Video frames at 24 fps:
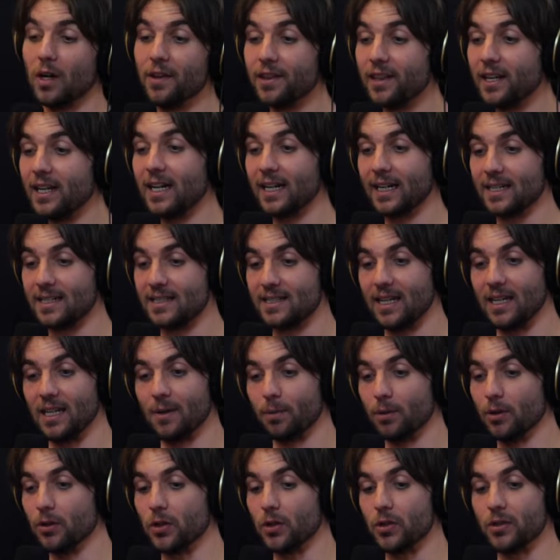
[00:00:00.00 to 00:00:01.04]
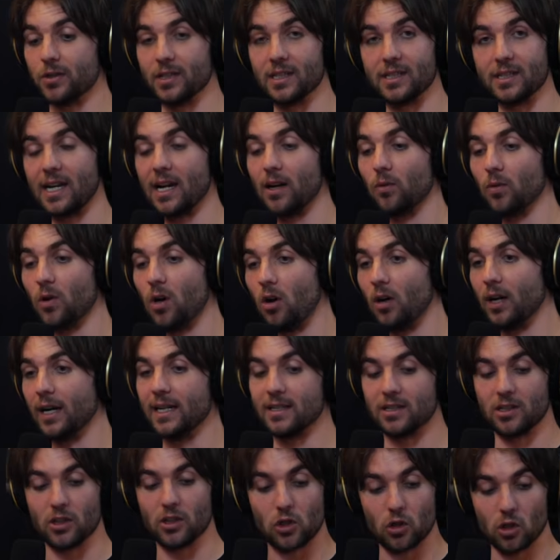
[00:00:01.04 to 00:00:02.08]
one thing I could say that producers get wrong
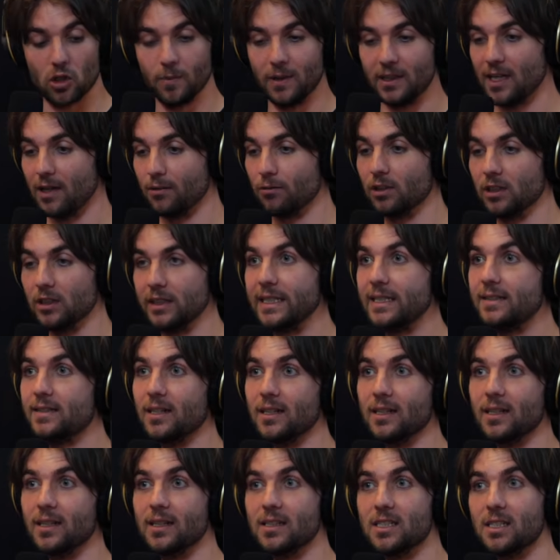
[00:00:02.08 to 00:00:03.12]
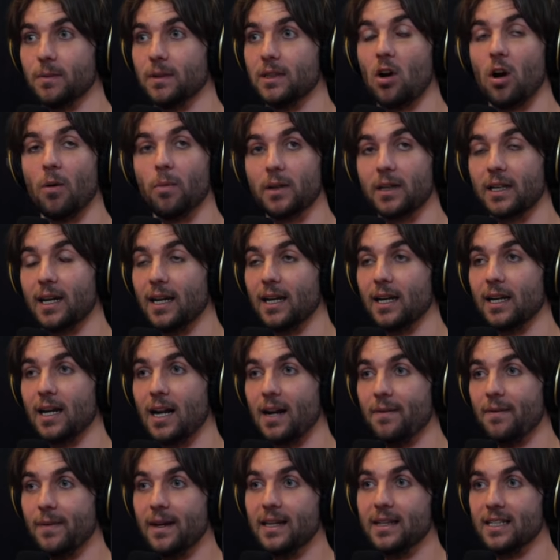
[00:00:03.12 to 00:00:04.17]
is assuming that releasing needs to be
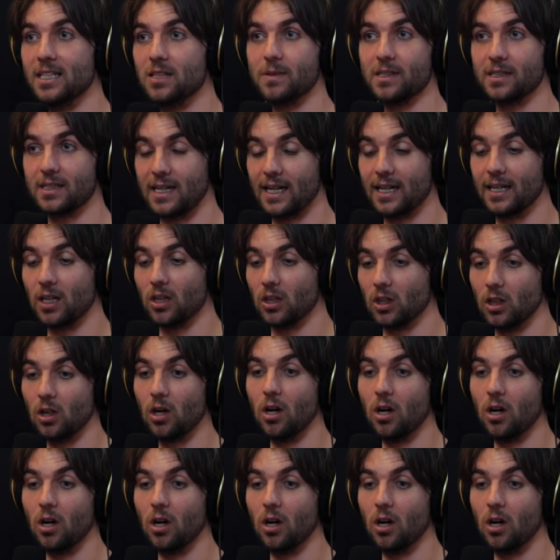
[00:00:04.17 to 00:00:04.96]
complicated. I made this mistake a